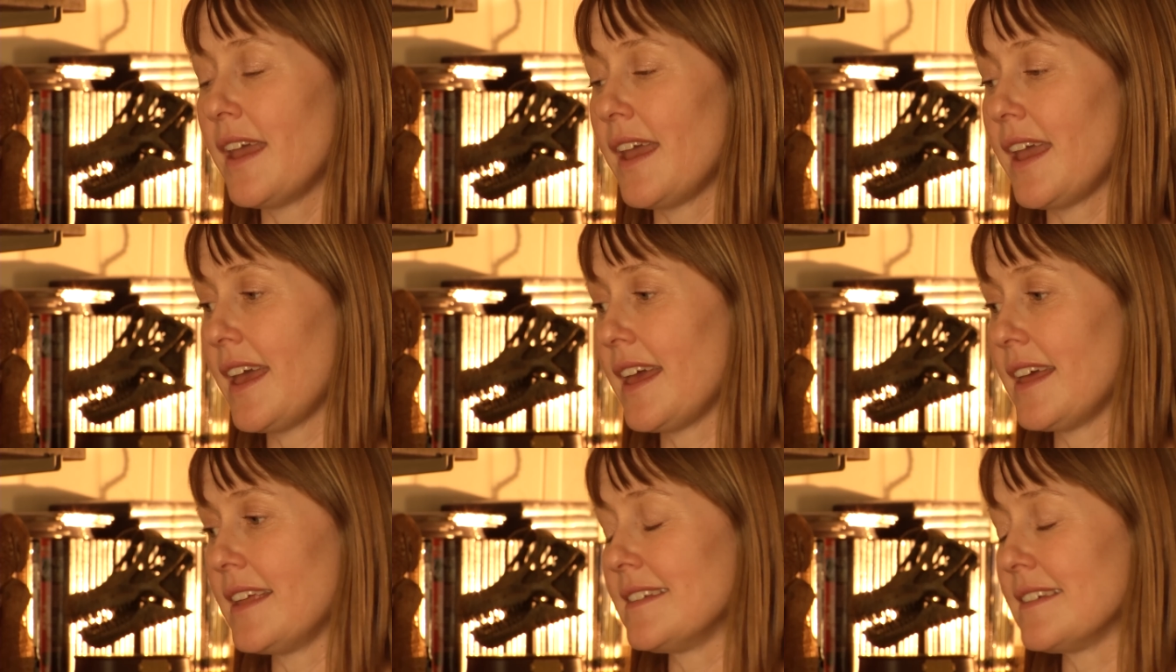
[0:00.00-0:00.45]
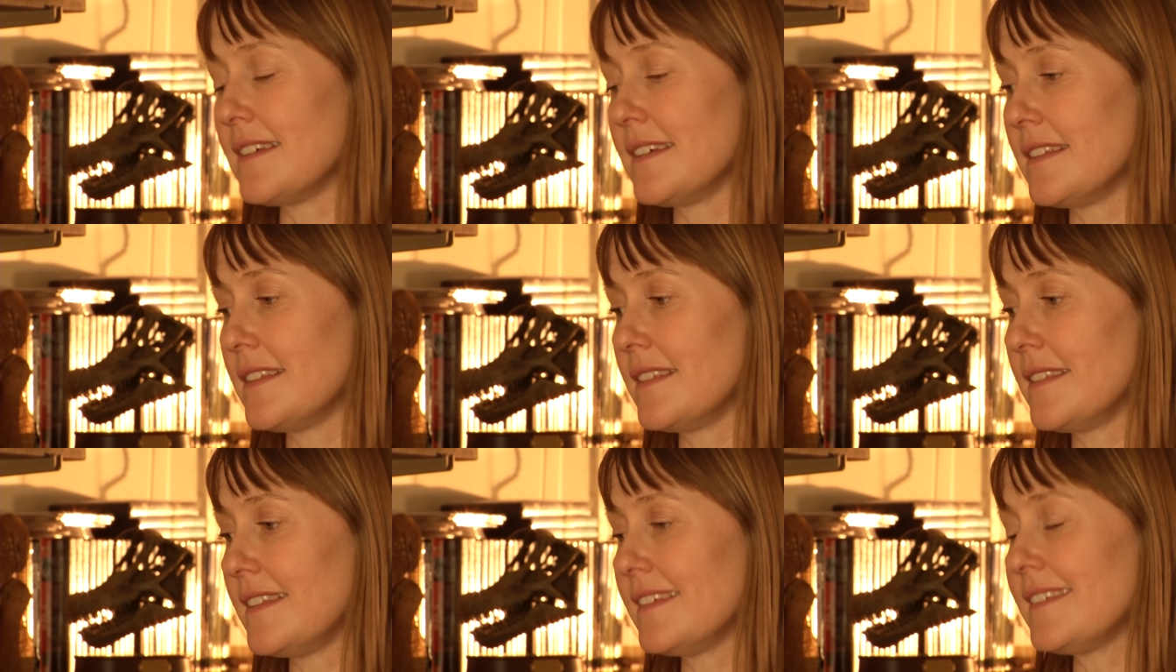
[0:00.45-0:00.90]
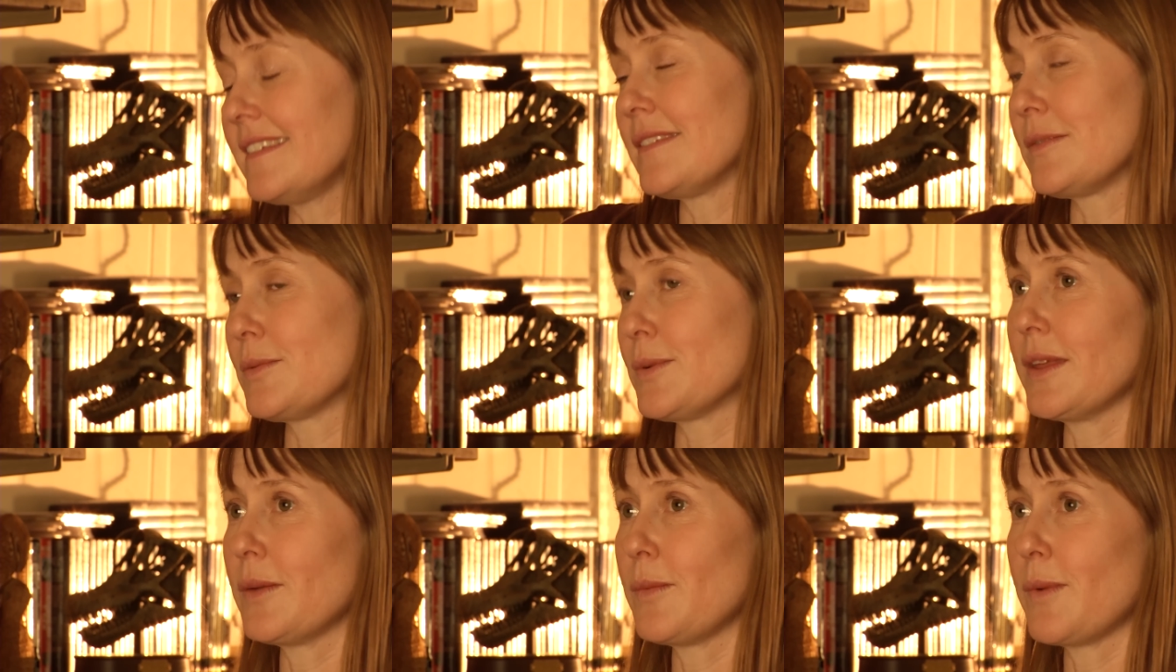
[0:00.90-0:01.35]
And this
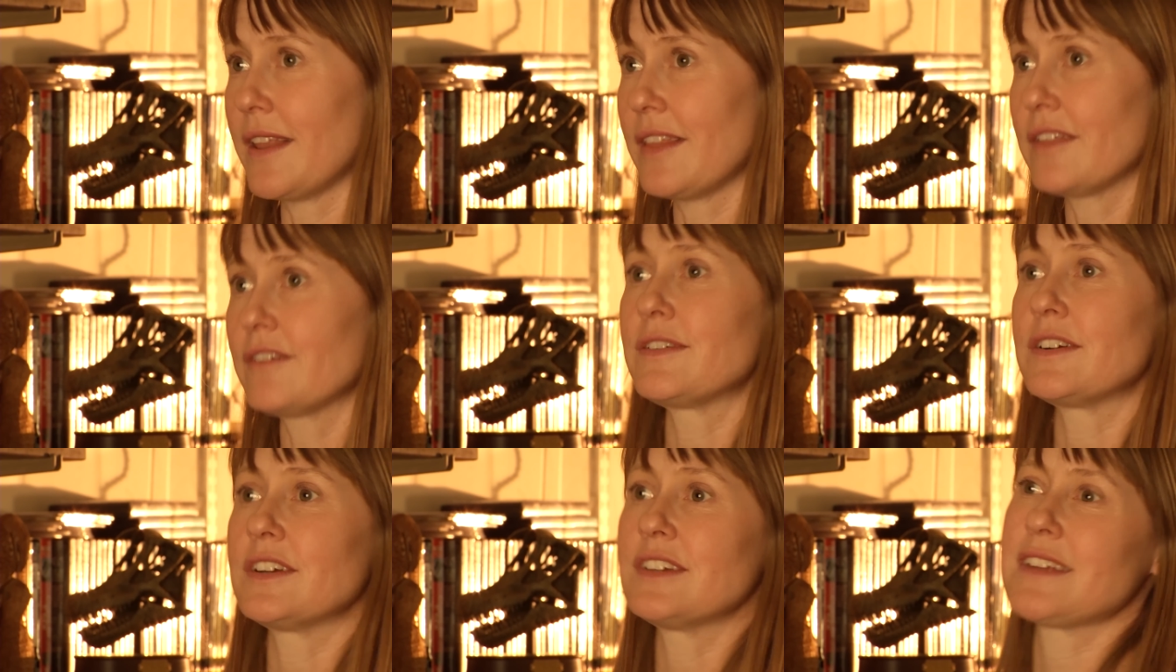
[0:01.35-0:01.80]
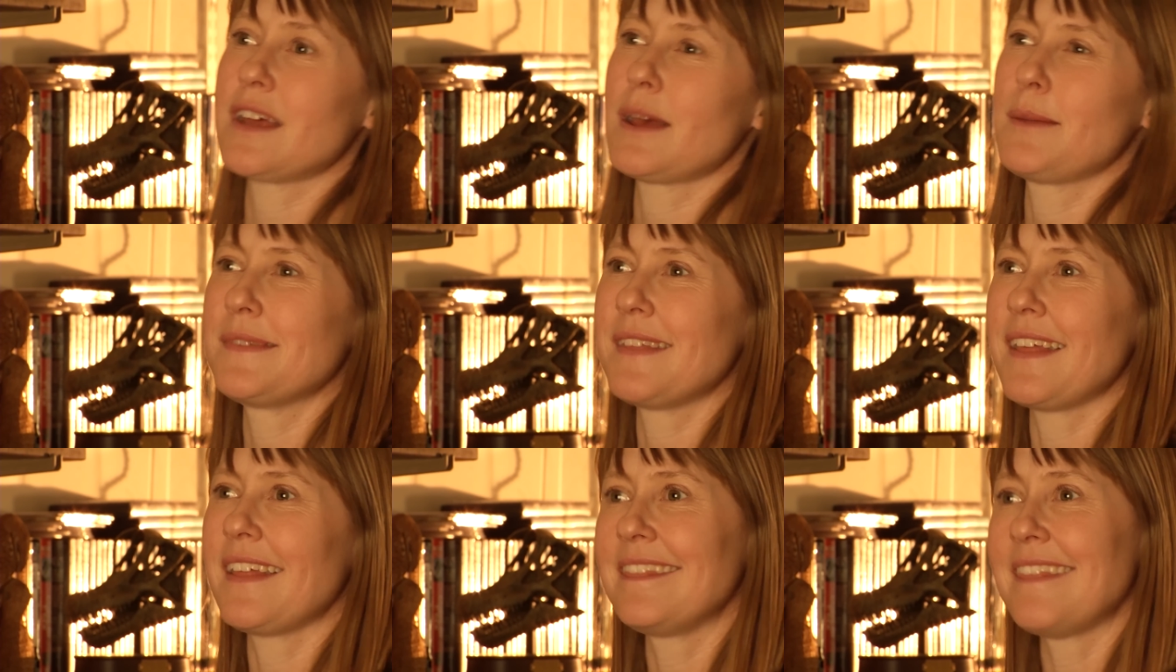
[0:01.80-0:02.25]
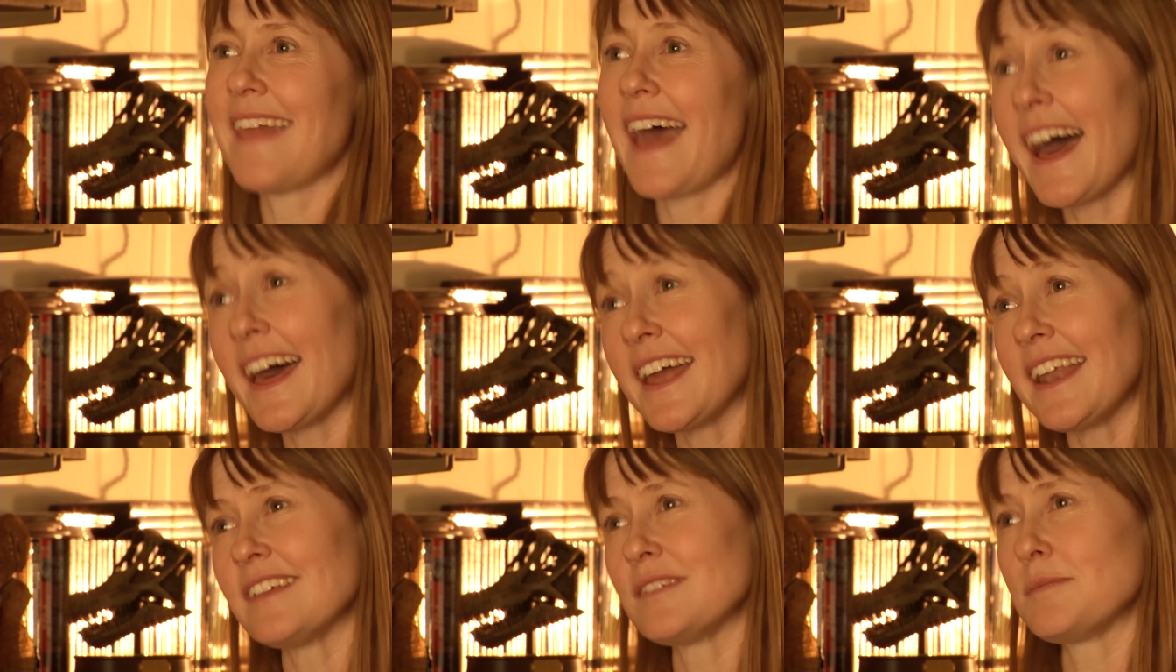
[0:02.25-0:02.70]
is really one of the first times that
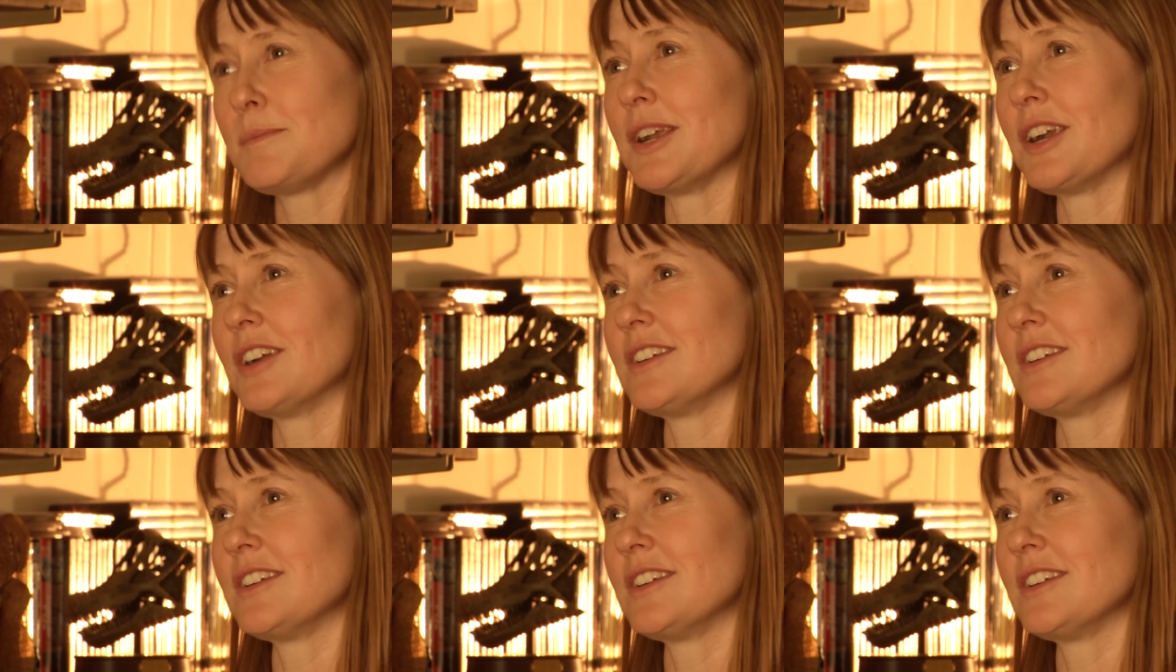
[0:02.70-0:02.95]
that has been